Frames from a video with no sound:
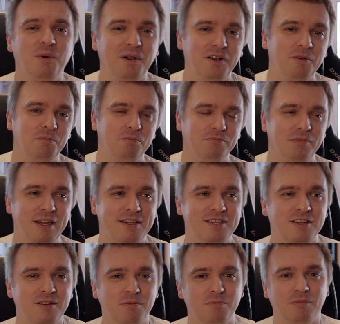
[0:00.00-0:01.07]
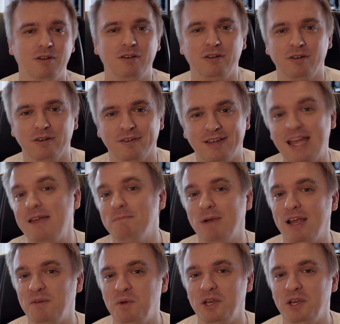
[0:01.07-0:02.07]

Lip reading: want to make some gameplay